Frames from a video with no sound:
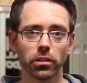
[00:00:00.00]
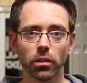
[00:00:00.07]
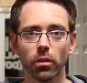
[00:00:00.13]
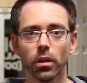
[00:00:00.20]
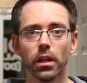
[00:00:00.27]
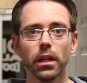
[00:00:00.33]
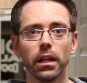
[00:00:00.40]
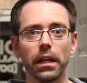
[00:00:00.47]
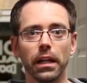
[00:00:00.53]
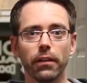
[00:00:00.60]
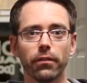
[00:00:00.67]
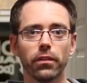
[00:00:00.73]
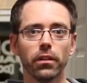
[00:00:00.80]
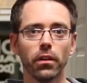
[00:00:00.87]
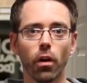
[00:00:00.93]
So
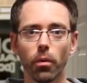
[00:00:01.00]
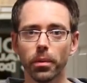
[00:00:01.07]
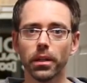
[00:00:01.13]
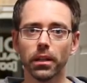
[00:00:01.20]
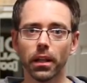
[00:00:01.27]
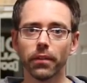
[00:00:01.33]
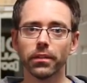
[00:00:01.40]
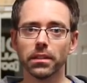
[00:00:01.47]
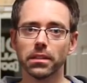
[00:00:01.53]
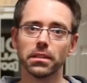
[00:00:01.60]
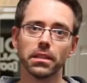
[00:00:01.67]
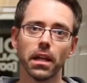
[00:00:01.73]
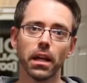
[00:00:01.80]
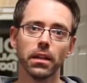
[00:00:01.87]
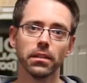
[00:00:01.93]
if the OBDeleven
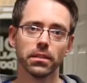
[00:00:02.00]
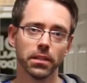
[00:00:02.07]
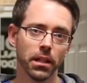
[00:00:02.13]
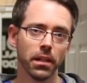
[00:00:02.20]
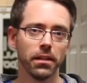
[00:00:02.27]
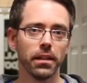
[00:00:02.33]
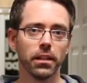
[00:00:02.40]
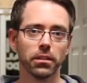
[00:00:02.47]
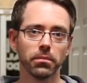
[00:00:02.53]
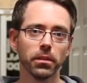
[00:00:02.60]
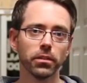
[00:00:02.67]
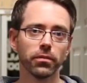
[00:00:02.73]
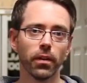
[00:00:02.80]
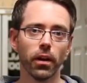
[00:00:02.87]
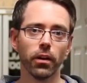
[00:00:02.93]
says that it's
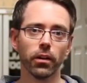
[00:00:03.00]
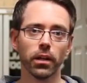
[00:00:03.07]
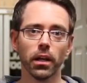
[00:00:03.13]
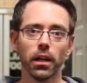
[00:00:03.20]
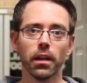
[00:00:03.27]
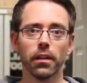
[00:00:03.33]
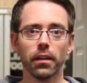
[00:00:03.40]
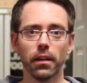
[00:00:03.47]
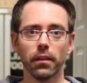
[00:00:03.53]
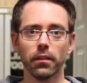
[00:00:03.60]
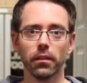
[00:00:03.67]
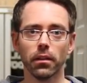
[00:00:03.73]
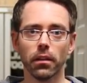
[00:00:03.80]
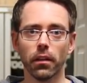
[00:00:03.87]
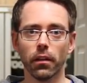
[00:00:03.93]
misfiring,
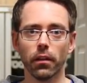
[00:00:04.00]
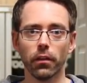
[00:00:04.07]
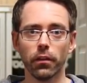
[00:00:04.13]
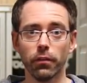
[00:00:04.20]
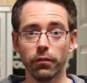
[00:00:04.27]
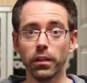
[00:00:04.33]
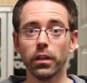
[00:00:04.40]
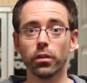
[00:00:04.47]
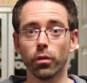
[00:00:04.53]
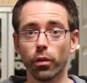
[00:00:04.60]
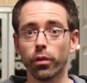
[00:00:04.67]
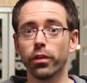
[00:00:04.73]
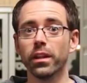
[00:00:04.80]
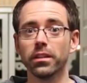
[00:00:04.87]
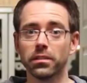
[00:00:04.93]
then the vehicle
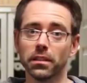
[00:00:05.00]
thinks